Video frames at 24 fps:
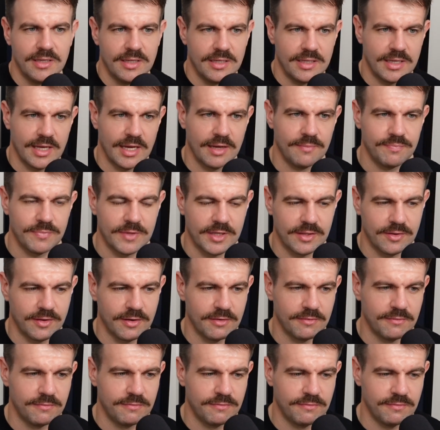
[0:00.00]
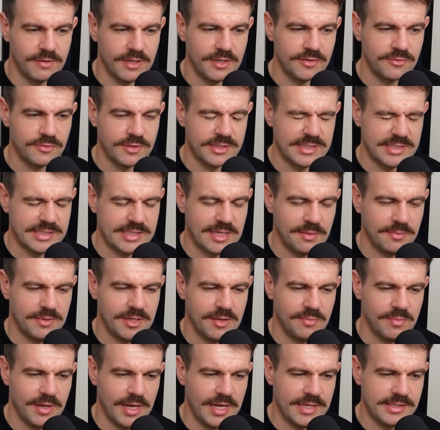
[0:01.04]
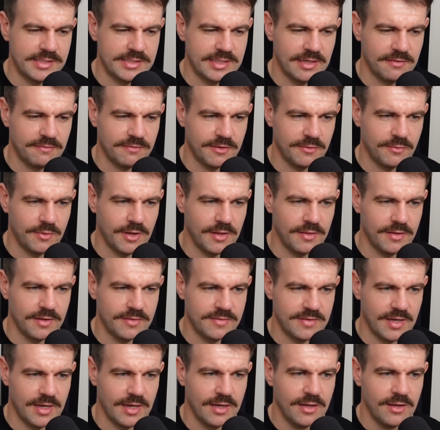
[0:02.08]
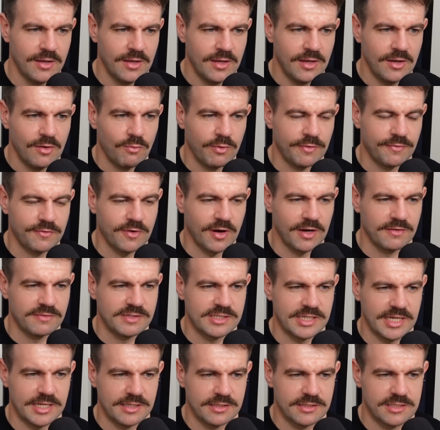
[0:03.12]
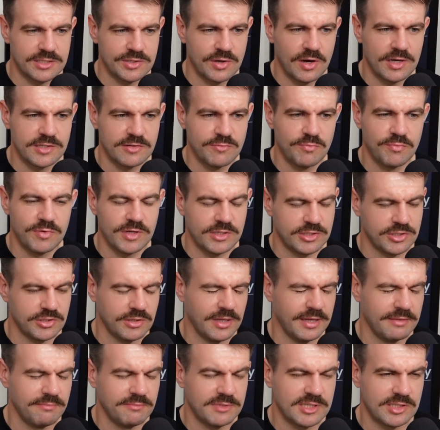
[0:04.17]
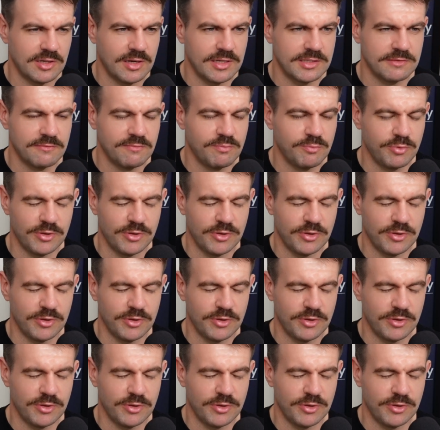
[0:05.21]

yeah, a lot of injuries that's happened to him, but he's definitely one that uh, we've kind of seen signs of uh, like signs of